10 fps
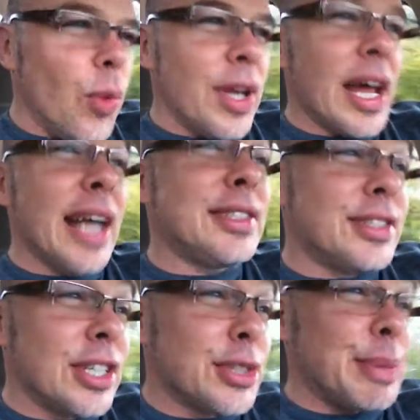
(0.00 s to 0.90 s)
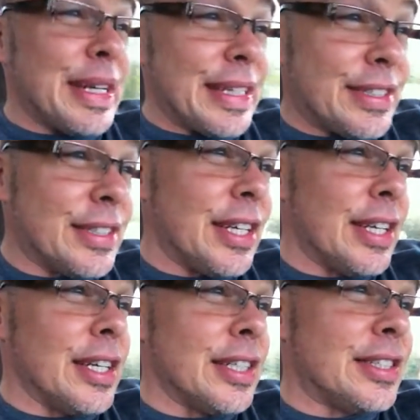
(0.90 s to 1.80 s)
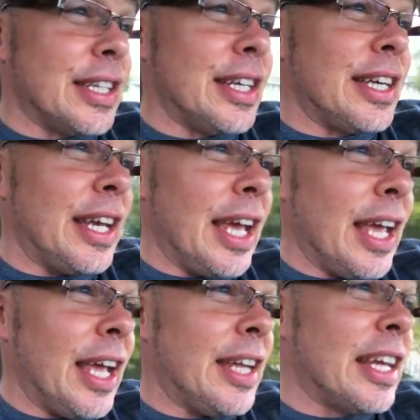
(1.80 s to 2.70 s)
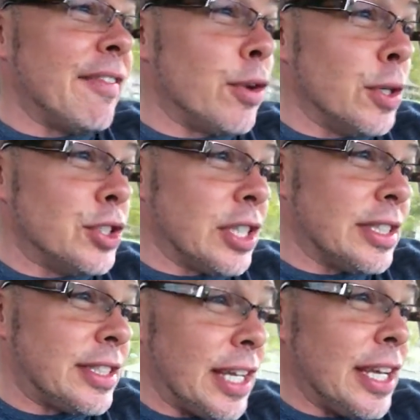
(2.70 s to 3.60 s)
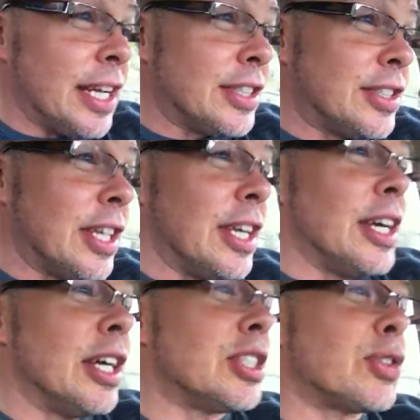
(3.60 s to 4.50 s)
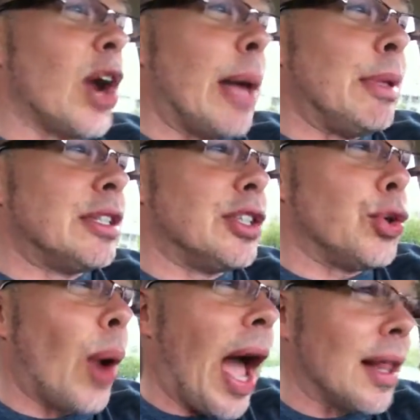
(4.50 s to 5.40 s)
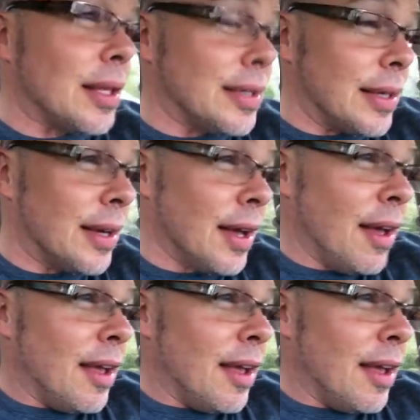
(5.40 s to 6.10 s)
what Gnosticism is is a divergence. It's ascribing to duality.